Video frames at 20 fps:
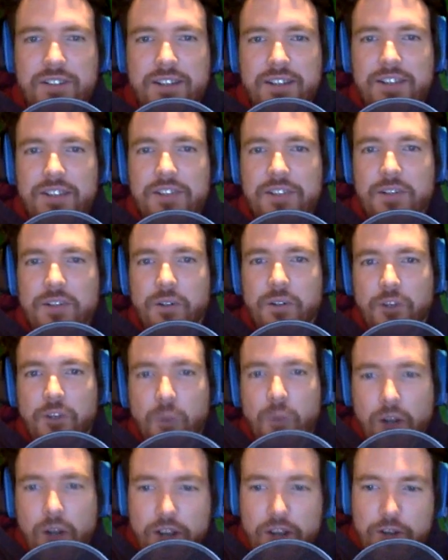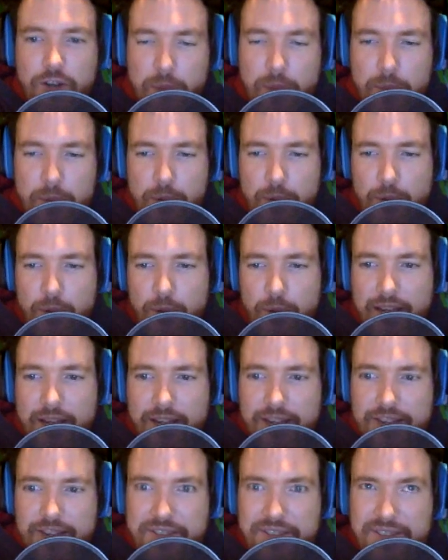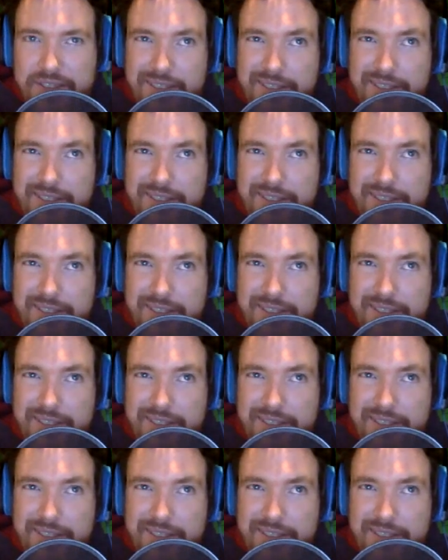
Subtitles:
So if you're one of those people who likes,